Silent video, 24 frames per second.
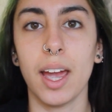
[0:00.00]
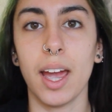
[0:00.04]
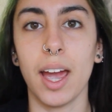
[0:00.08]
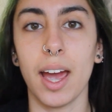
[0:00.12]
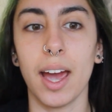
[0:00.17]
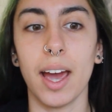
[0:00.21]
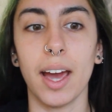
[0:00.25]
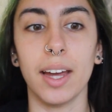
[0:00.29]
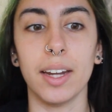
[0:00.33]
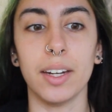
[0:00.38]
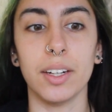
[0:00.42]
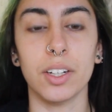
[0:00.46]

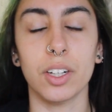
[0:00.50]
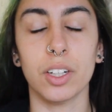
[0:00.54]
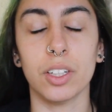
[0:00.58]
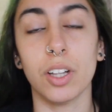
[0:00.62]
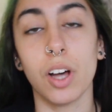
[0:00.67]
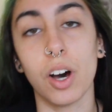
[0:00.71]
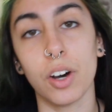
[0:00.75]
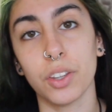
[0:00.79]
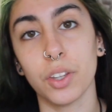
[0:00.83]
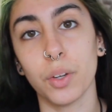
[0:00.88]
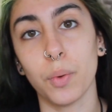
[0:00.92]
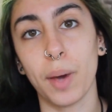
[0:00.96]
And
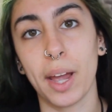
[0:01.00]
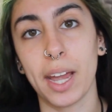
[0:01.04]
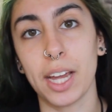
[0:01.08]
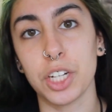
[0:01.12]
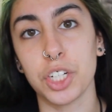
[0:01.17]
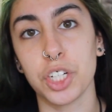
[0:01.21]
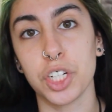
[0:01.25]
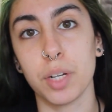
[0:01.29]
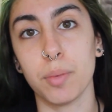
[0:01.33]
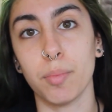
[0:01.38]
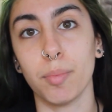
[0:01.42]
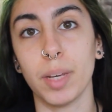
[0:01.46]
along the way
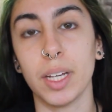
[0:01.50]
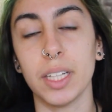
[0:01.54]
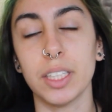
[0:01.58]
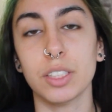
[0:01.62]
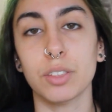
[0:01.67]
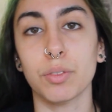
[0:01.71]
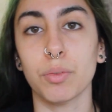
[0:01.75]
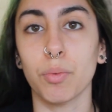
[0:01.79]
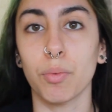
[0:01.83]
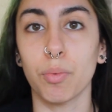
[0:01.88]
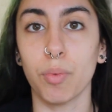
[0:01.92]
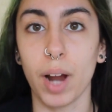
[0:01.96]
she
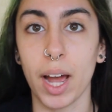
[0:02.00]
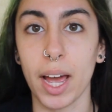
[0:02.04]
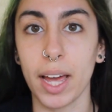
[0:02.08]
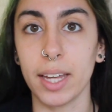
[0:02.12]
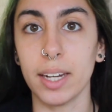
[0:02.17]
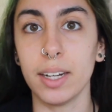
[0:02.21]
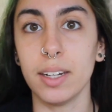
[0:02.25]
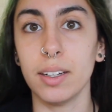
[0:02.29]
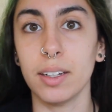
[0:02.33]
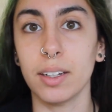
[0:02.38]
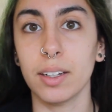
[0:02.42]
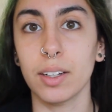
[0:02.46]
meets
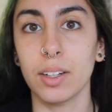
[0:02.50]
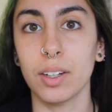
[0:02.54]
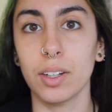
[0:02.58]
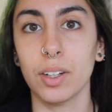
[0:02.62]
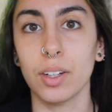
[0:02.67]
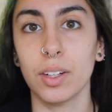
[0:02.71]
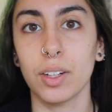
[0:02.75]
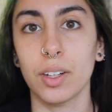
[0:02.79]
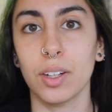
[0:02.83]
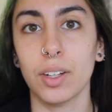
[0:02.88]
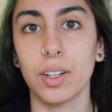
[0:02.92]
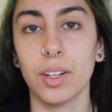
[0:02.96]
Red,
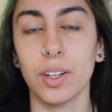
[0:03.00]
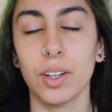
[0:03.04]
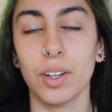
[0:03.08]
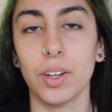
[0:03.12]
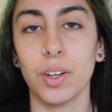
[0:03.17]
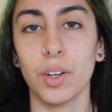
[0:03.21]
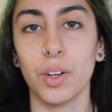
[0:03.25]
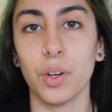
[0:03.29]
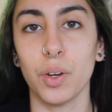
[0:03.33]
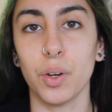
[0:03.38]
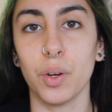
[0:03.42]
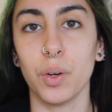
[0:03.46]

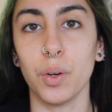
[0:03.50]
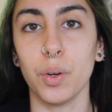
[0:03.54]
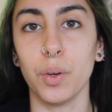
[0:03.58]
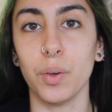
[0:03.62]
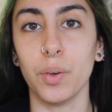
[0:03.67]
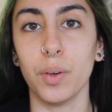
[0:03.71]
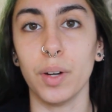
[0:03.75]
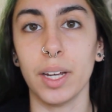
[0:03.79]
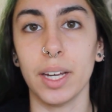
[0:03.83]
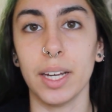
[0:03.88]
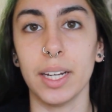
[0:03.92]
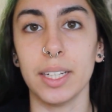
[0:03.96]

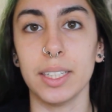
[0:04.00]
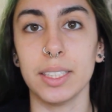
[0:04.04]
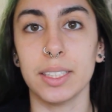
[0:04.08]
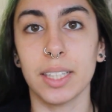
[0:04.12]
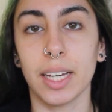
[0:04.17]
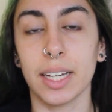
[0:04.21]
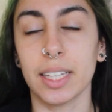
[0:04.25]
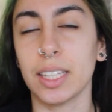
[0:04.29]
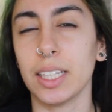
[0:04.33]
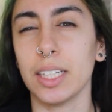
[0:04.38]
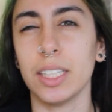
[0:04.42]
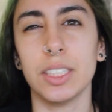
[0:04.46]
who is
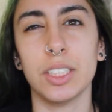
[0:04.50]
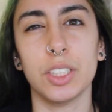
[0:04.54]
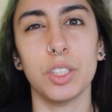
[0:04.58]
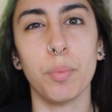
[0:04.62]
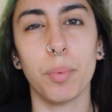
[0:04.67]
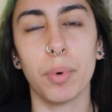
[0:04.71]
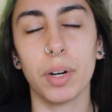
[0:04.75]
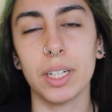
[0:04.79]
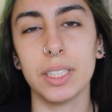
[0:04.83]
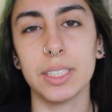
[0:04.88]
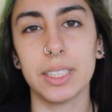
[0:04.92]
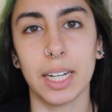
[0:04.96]
the
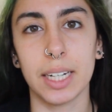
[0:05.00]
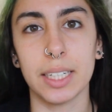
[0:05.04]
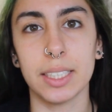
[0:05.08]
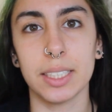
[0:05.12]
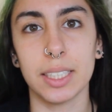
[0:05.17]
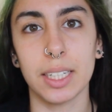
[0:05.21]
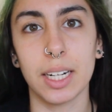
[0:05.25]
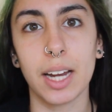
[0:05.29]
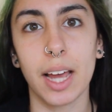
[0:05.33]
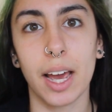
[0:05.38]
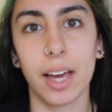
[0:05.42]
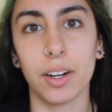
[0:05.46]

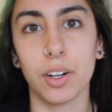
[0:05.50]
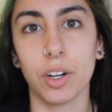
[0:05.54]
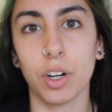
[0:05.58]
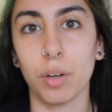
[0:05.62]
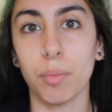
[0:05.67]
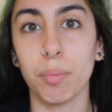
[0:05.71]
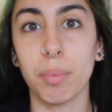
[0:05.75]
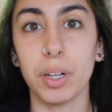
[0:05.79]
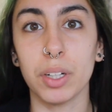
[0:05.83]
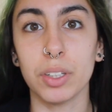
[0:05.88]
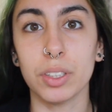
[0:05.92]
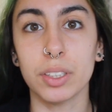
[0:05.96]
superintendent at her
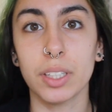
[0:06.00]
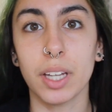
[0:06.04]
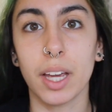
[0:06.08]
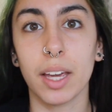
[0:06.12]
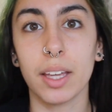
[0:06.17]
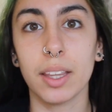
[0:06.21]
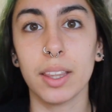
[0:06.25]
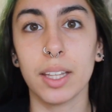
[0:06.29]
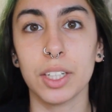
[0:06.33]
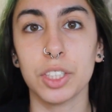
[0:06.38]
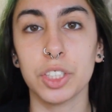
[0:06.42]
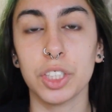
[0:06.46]

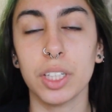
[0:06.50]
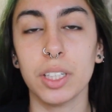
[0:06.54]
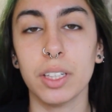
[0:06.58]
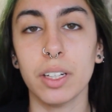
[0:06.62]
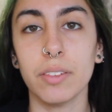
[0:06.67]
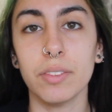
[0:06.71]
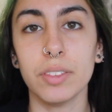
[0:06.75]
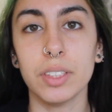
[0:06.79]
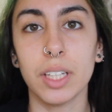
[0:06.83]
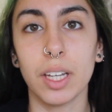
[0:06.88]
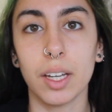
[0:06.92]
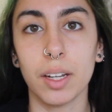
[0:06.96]
building that she
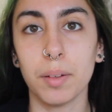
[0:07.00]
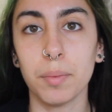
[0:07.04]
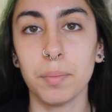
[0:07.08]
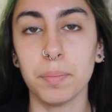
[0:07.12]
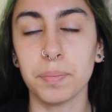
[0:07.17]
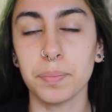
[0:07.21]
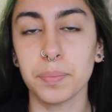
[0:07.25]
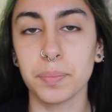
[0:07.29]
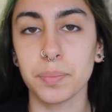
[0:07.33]
lives in.